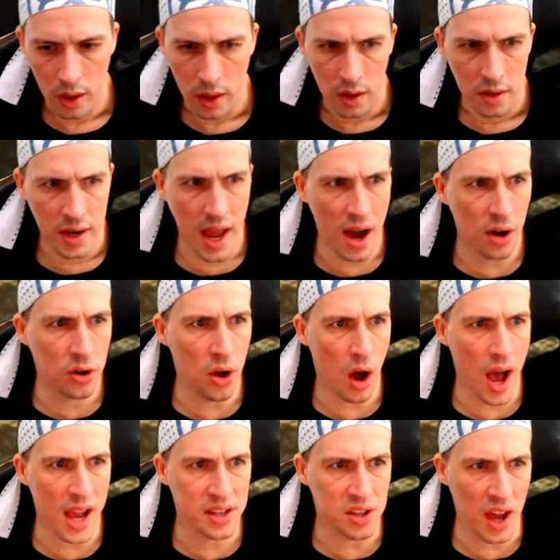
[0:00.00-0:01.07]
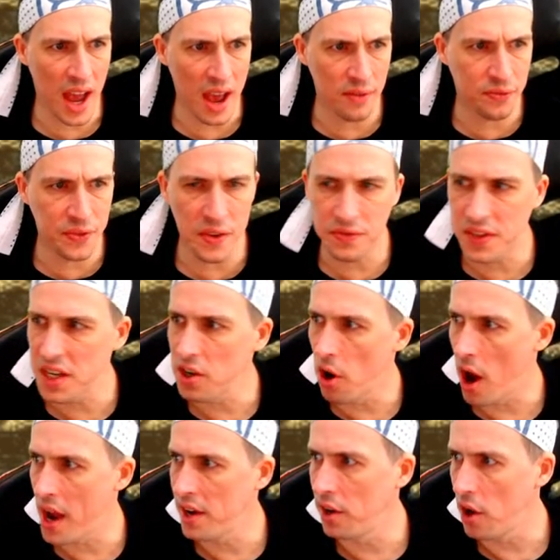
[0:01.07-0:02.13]
Now, guys, I have
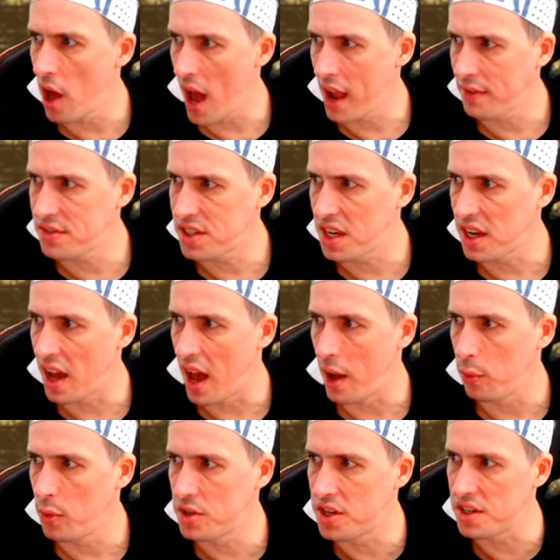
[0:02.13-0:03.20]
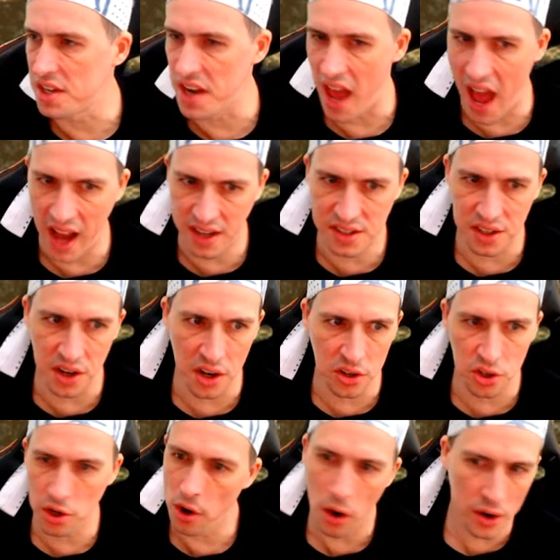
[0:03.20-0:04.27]
59 lives here, which is an
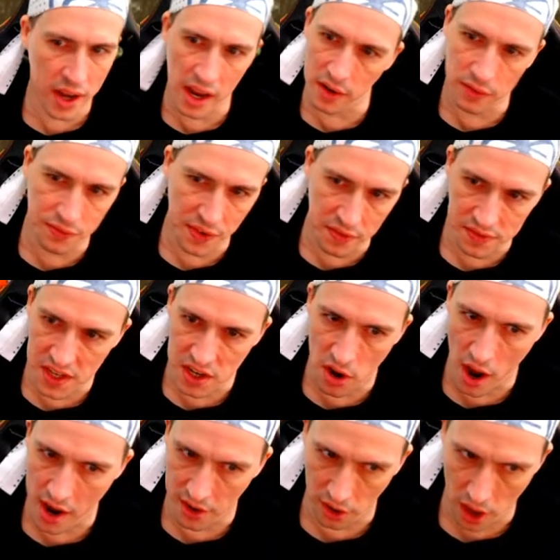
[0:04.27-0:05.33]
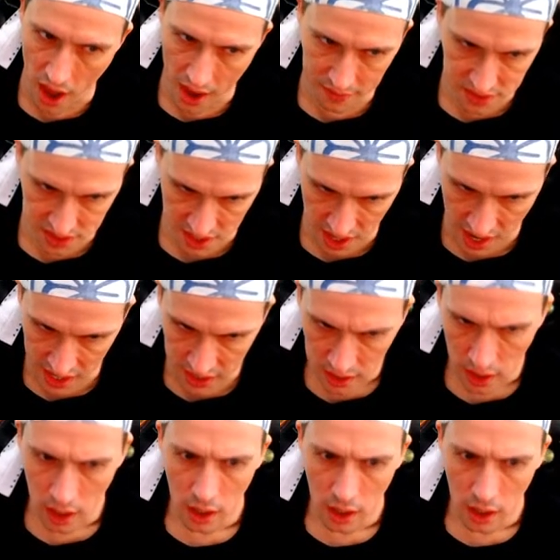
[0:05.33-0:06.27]
accident. You're not getting 59 lives today.